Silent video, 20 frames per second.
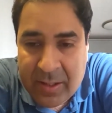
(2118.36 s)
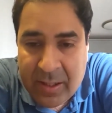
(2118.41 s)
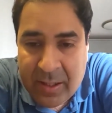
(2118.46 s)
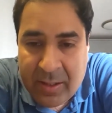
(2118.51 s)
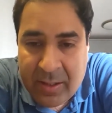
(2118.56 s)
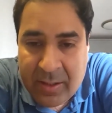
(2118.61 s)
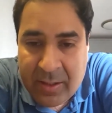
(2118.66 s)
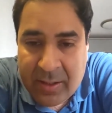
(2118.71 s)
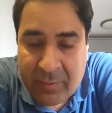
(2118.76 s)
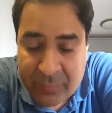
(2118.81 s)

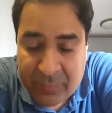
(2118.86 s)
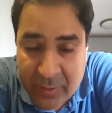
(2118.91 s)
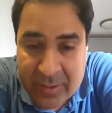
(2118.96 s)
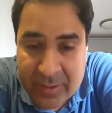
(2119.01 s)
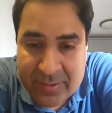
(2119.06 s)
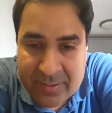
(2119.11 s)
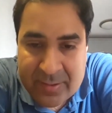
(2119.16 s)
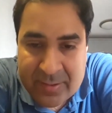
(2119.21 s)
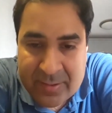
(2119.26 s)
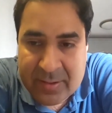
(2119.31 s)
Of
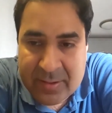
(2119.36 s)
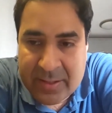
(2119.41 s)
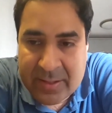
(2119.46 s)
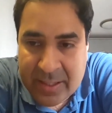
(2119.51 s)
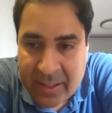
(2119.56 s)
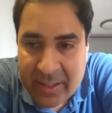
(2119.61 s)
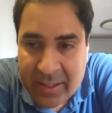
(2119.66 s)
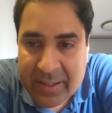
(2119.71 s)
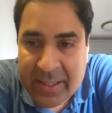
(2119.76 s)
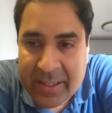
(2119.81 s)
course,
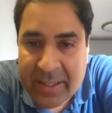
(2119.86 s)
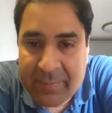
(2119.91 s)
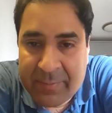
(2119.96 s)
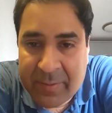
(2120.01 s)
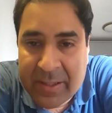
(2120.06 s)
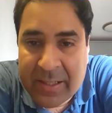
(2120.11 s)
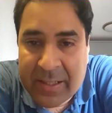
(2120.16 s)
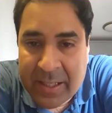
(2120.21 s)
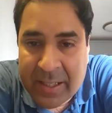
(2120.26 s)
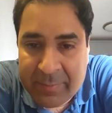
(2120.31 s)
there are there,
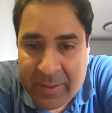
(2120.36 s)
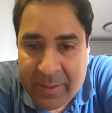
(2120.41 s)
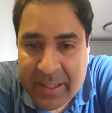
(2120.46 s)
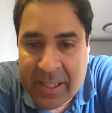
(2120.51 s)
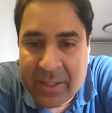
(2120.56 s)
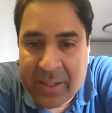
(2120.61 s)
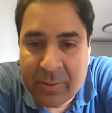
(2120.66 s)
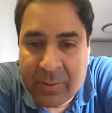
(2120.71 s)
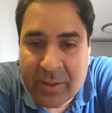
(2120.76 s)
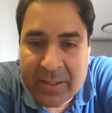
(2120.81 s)
but let me
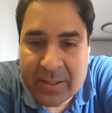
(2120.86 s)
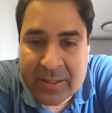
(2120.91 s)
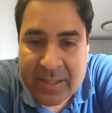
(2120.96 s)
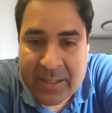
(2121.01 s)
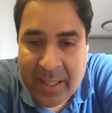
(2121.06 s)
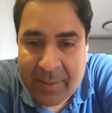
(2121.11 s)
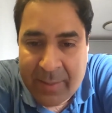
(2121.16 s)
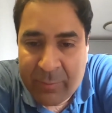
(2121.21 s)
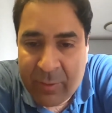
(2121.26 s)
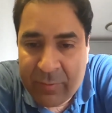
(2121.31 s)
tell you, at the
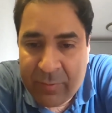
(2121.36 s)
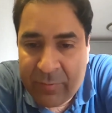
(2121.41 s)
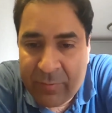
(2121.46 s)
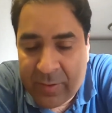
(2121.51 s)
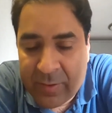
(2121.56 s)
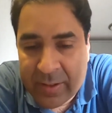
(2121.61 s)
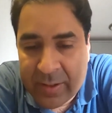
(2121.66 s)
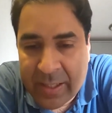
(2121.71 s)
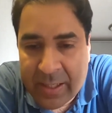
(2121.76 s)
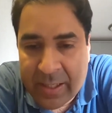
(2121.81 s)
time of
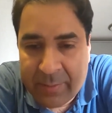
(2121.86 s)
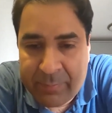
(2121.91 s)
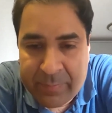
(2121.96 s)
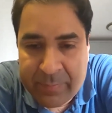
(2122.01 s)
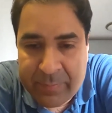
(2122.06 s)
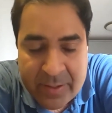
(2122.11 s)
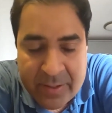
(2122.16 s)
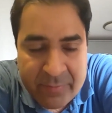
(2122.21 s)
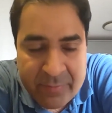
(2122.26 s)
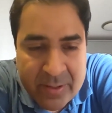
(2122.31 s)

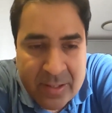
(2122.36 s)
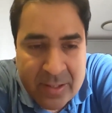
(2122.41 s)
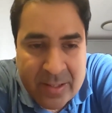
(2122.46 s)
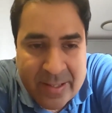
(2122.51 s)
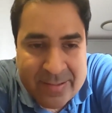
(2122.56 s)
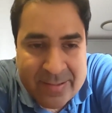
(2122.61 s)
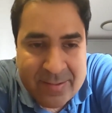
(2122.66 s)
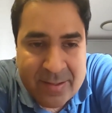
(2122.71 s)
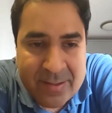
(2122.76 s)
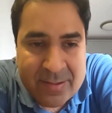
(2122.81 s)
giving a
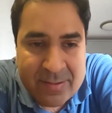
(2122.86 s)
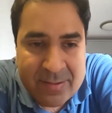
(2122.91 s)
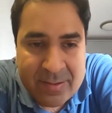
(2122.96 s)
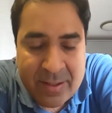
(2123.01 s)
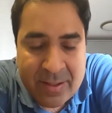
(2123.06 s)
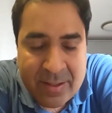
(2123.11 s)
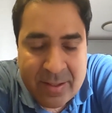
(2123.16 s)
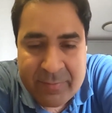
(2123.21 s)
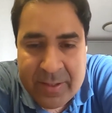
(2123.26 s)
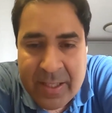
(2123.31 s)
license,
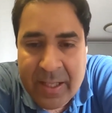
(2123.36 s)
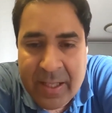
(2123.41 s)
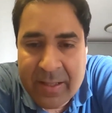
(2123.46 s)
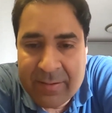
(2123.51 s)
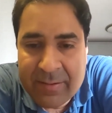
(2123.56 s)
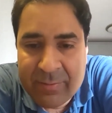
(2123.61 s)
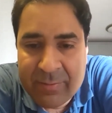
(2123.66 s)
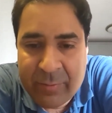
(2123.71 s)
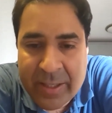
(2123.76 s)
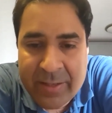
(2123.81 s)
FDA
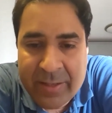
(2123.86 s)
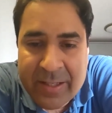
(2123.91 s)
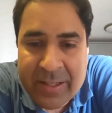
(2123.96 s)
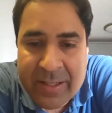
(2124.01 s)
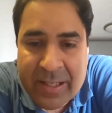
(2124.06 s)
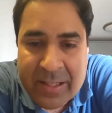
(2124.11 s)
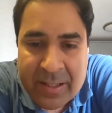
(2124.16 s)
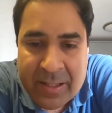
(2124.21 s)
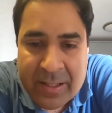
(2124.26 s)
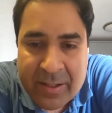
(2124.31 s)
is very, very
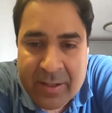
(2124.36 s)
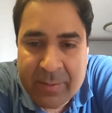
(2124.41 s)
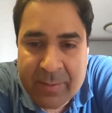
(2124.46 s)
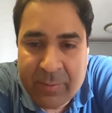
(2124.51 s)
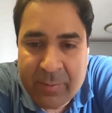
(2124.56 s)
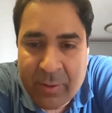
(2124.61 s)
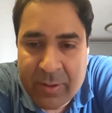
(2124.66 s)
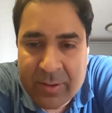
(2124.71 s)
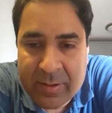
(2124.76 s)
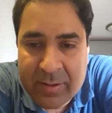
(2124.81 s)
clear
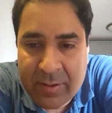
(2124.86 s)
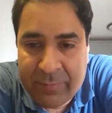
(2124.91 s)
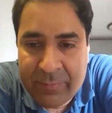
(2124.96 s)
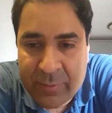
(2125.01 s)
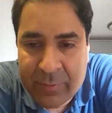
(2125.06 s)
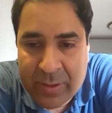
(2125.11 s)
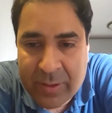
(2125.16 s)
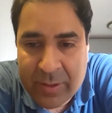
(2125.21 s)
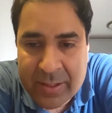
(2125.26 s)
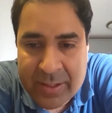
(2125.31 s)
about a
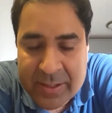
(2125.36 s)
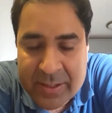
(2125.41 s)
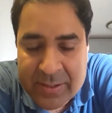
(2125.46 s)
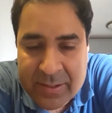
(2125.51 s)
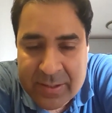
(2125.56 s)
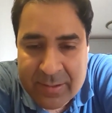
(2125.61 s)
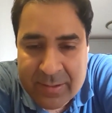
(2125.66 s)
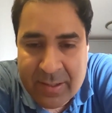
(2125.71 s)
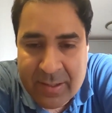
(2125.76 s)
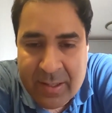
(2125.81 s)
few
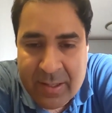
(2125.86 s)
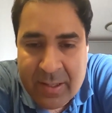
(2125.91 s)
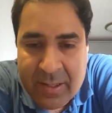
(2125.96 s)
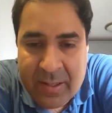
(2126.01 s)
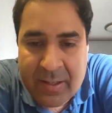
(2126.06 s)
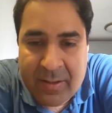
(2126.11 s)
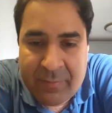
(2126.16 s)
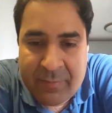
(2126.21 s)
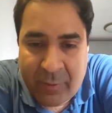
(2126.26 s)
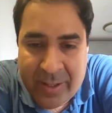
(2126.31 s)
conditions.
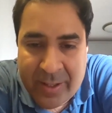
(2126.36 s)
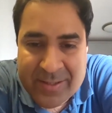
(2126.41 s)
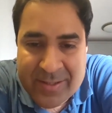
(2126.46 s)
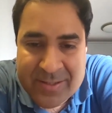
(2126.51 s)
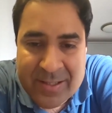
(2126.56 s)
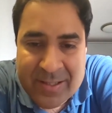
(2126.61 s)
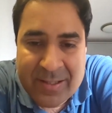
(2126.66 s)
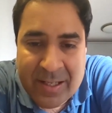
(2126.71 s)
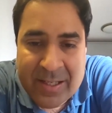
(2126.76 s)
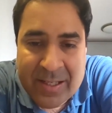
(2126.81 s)
For
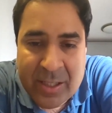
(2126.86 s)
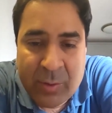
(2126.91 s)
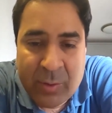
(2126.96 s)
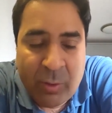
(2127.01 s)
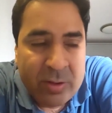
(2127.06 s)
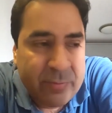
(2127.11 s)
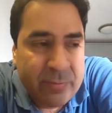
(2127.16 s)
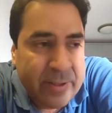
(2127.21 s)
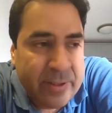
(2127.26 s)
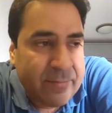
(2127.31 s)
instance, I'll tell you
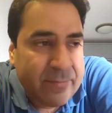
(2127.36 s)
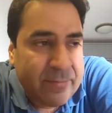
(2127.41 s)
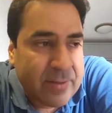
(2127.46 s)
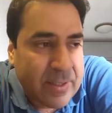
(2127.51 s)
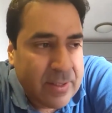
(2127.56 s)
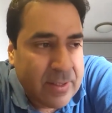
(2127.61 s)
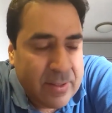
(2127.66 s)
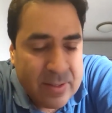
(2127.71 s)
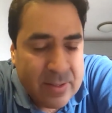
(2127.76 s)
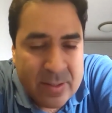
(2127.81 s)
what we have
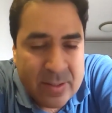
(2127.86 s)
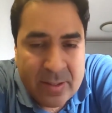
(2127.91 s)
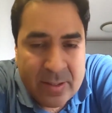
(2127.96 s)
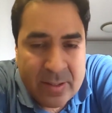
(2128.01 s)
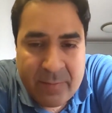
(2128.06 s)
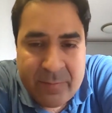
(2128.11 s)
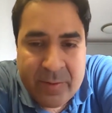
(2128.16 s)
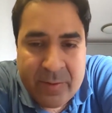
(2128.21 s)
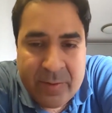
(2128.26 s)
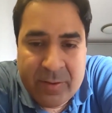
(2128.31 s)
done.
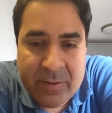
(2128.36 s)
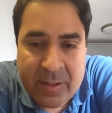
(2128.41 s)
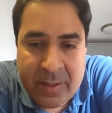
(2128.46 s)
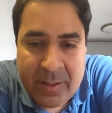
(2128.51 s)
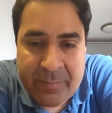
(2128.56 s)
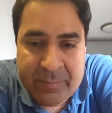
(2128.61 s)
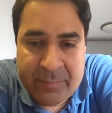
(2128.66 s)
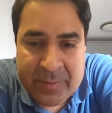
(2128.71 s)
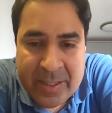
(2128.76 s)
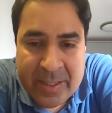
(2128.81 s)

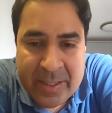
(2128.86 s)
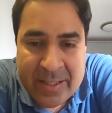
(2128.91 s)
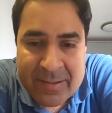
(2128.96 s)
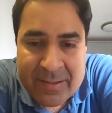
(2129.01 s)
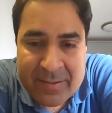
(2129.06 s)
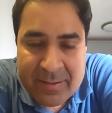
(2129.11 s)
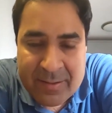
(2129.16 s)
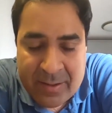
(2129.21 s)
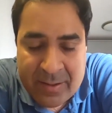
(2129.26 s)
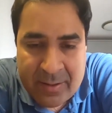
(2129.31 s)
There
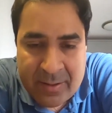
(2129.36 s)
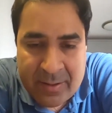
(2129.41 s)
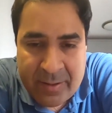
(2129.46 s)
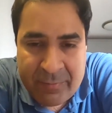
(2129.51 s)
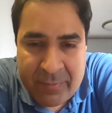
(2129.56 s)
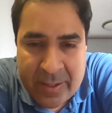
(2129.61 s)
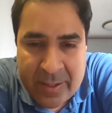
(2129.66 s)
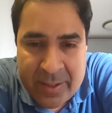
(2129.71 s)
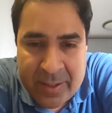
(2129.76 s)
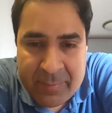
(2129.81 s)
is,
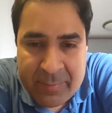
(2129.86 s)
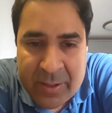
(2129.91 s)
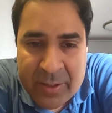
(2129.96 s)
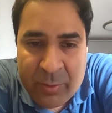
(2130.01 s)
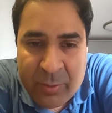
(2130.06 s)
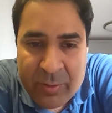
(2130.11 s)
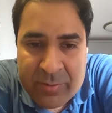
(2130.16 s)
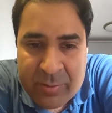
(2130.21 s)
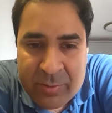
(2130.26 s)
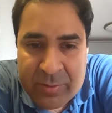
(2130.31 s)
if anybody
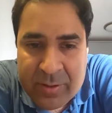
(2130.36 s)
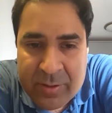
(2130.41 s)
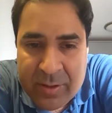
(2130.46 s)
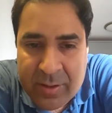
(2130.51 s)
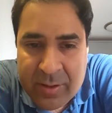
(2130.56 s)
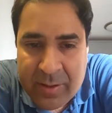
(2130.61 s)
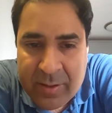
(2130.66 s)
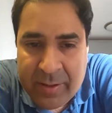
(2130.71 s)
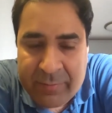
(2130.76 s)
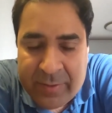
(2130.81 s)
goes through
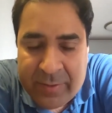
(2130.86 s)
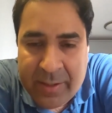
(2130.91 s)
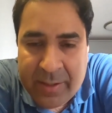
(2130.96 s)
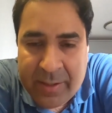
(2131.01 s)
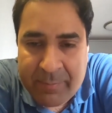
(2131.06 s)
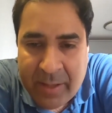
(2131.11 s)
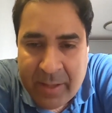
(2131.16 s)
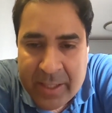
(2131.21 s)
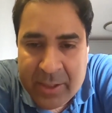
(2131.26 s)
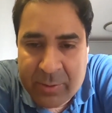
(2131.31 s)
the FDA
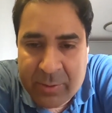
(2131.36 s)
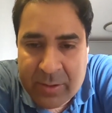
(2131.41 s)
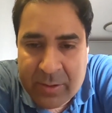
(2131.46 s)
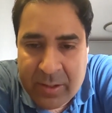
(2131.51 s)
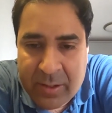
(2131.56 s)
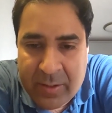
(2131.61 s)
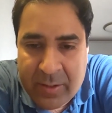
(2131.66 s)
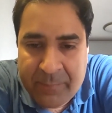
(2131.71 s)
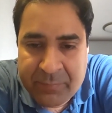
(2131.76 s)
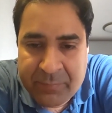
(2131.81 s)
manual
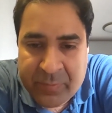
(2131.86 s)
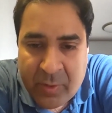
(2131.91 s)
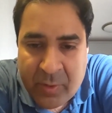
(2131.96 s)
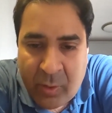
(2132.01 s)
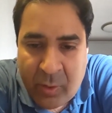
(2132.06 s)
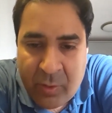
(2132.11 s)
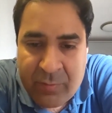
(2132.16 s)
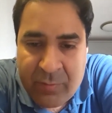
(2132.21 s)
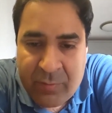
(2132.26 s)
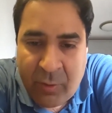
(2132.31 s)

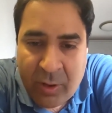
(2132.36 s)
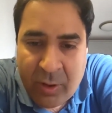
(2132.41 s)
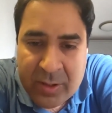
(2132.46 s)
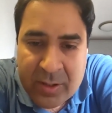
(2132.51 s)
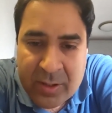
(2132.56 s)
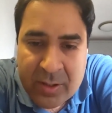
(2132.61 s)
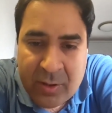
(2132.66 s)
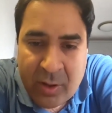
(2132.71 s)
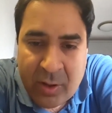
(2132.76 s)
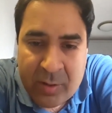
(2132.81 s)
of what
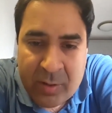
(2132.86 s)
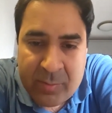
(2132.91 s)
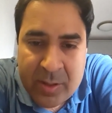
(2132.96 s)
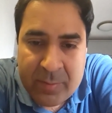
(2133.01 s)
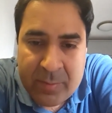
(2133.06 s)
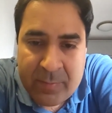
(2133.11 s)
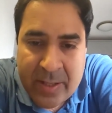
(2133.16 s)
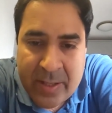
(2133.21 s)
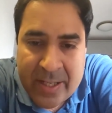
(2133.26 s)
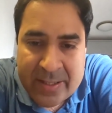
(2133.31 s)
a cord
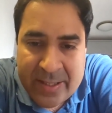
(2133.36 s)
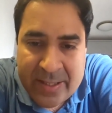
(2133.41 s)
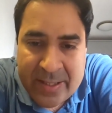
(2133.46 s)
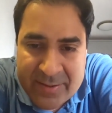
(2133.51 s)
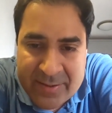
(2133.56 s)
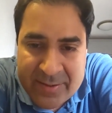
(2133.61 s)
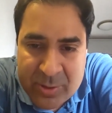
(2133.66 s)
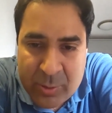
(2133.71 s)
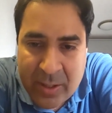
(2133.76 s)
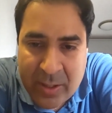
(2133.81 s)
blood bank
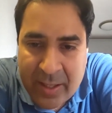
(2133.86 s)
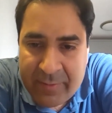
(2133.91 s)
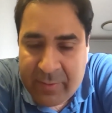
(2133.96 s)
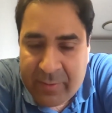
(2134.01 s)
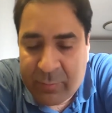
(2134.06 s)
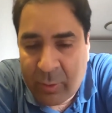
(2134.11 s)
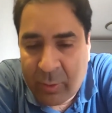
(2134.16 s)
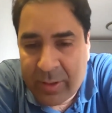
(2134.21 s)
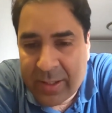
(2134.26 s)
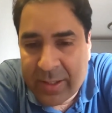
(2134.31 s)
needs to have
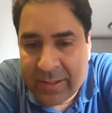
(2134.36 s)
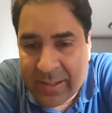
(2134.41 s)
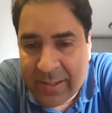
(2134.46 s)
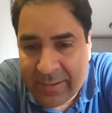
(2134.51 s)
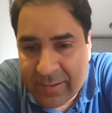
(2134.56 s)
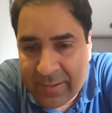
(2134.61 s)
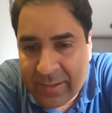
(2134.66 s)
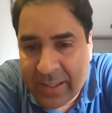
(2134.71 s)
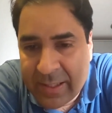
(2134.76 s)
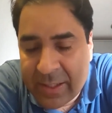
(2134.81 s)
and what it
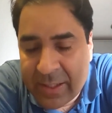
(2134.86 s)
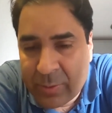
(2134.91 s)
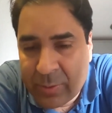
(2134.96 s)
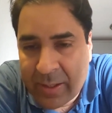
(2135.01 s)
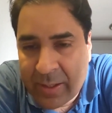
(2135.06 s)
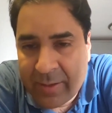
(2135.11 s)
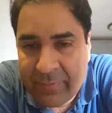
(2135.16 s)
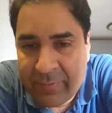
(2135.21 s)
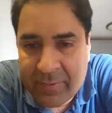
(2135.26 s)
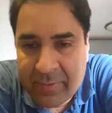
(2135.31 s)
doesn't need to
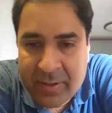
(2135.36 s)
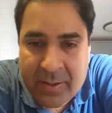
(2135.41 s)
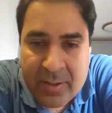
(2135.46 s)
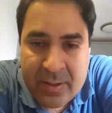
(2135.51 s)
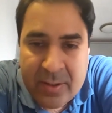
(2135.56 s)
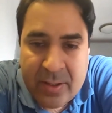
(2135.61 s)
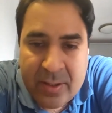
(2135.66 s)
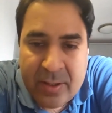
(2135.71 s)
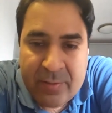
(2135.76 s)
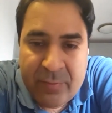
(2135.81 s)
have.
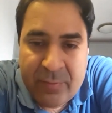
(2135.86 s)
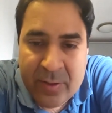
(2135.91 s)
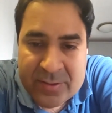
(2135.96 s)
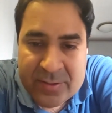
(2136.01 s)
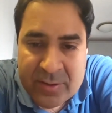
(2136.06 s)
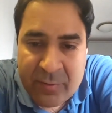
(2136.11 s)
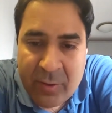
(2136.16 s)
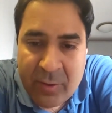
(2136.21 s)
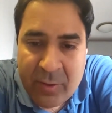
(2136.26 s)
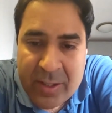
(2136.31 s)

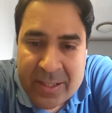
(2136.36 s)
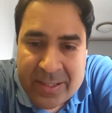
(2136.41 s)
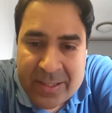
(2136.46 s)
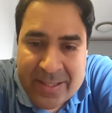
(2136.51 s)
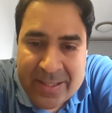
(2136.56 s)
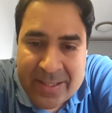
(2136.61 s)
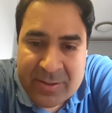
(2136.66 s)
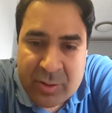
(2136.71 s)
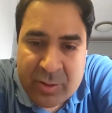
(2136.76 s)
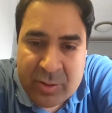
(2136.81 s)
First of all, it
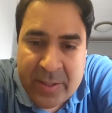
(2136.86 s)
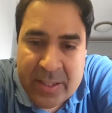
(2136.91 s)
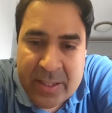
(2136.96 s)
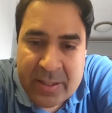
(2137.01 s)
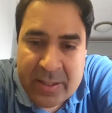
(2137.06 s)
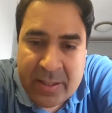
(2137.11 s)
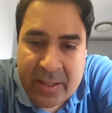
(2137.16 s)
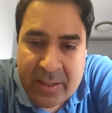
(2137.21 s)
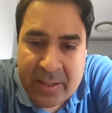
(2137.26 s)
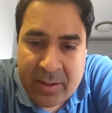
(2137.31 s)
needs to be in
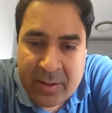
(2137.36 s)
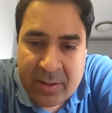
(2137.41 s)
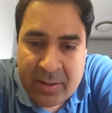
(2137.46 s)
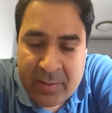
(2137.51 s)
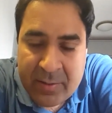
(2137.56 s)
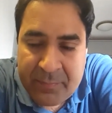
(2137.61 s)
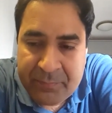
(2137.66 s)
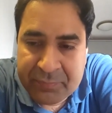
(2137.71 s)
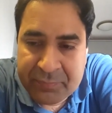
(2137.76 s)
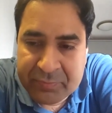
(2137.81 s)

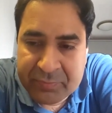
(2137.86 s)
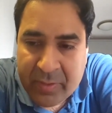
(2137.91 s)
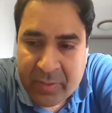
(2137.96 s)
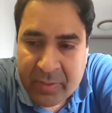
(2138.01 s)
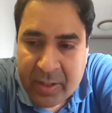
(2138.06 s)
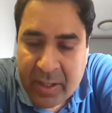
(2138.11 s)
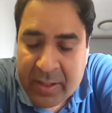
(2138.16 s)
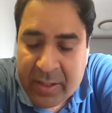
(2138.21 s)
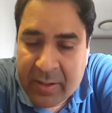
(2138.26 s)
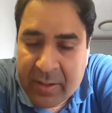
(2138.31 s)

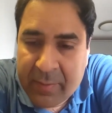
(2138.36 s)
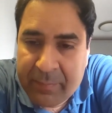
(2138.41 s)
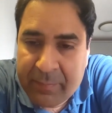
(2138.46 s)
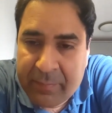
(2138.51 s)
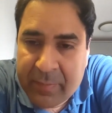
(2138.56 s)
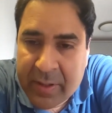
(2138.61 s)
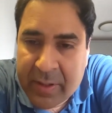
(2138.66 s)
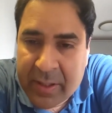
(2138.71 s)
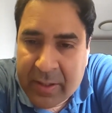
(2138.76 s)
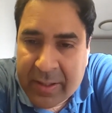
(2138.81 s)

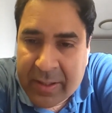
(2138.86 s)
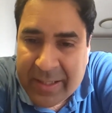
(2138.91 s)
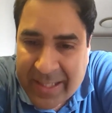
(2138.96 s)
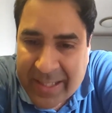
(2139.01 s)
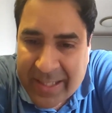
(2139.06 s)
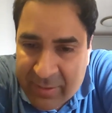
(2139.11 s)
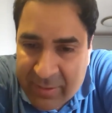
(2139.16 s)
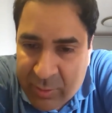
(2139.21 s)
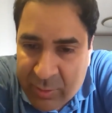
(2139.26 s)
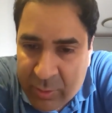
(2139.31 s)
a
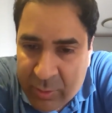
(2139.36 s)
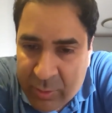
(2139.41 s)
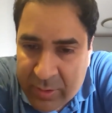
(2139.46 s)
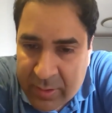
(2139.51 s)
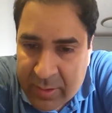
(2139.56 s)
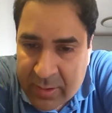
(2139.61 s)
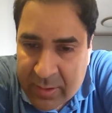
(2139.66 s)
green zone.